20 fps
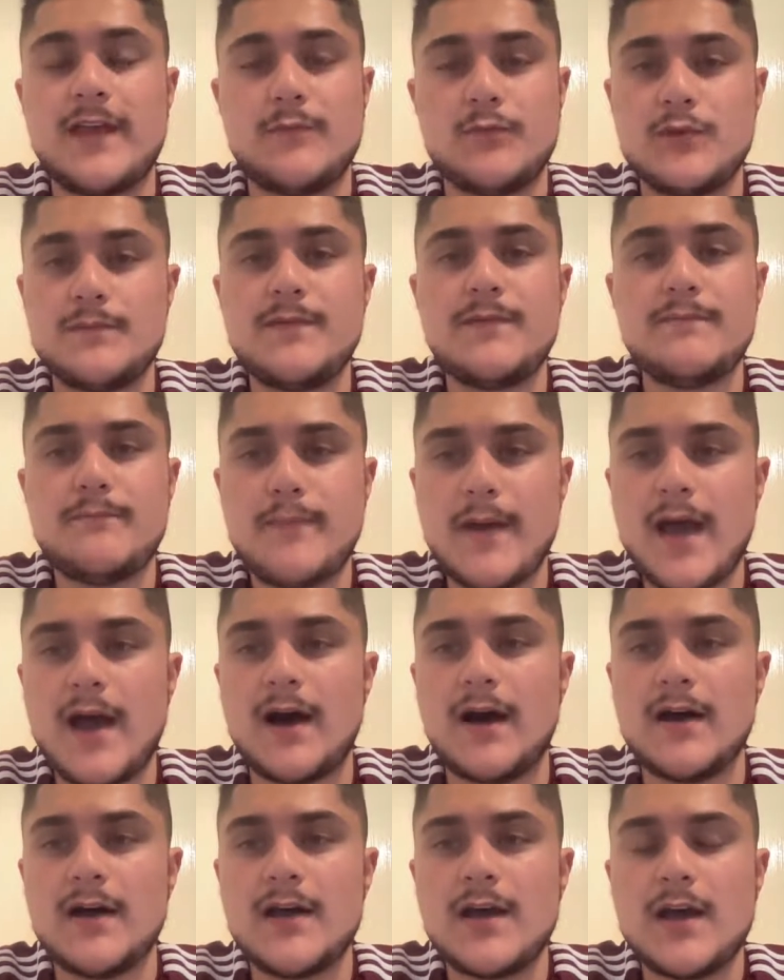it would be
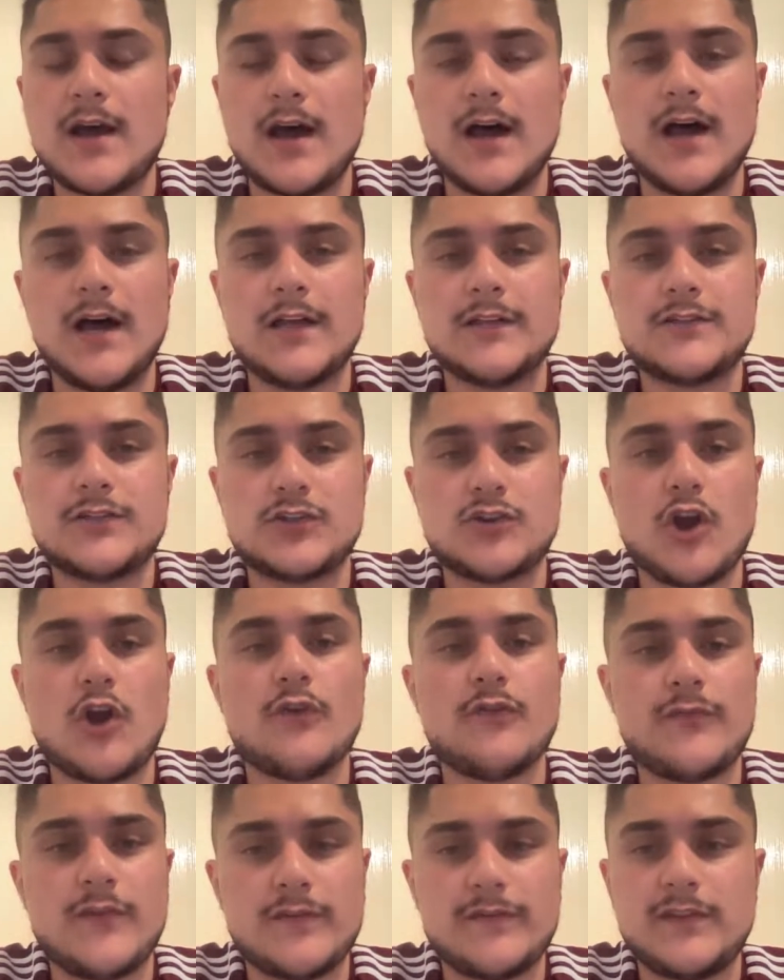better to go
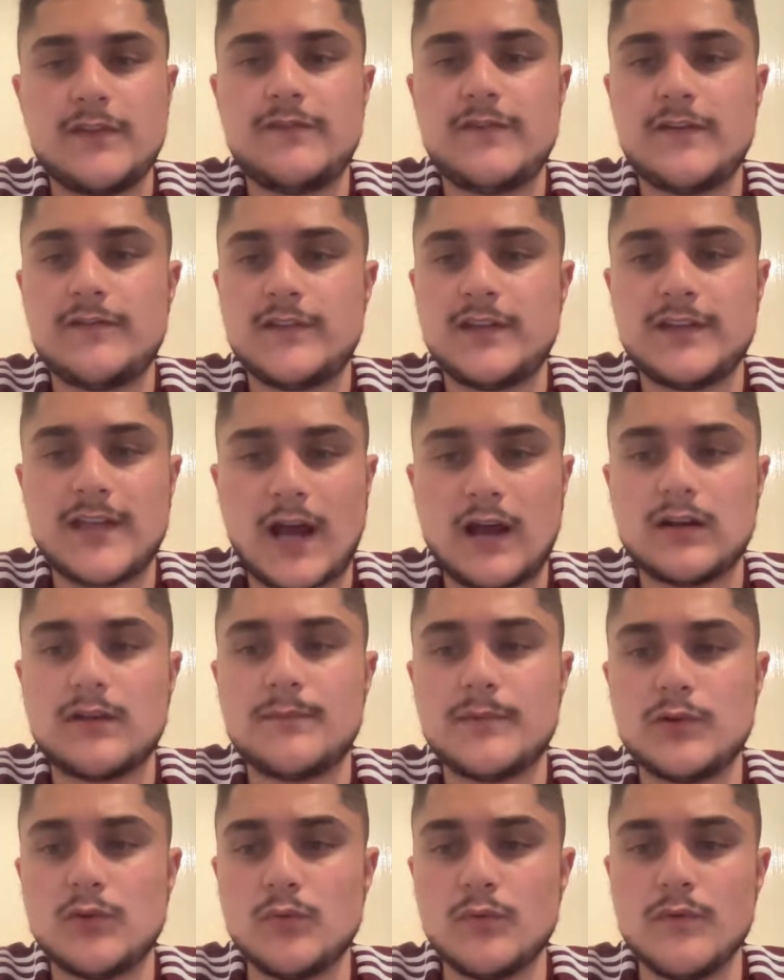50-50 down the
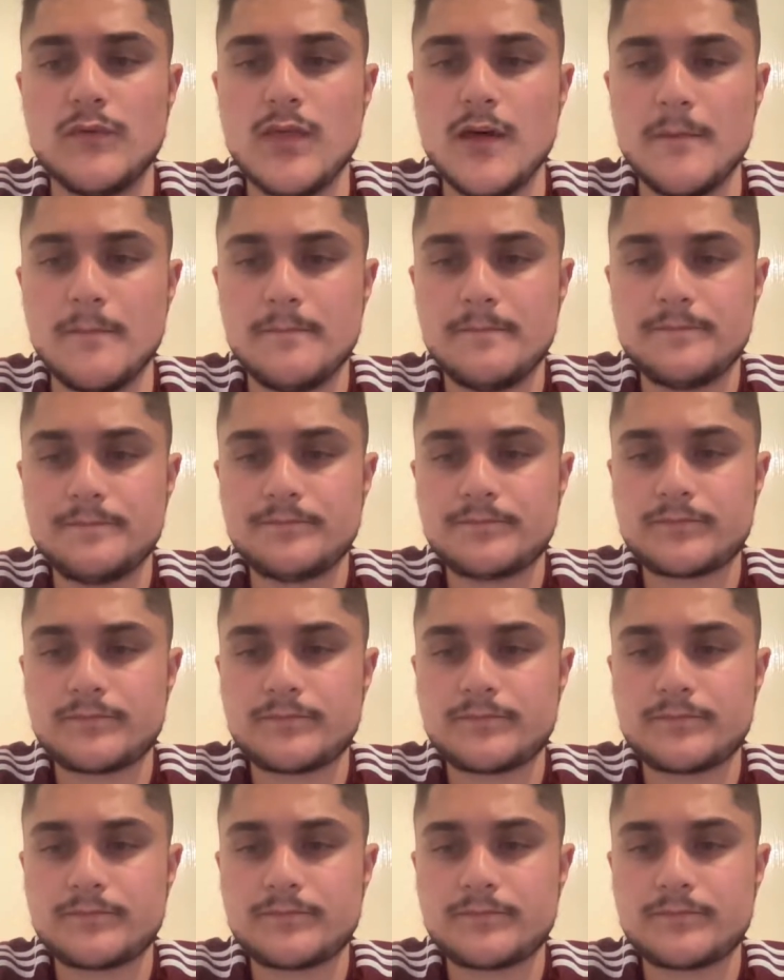middle with them.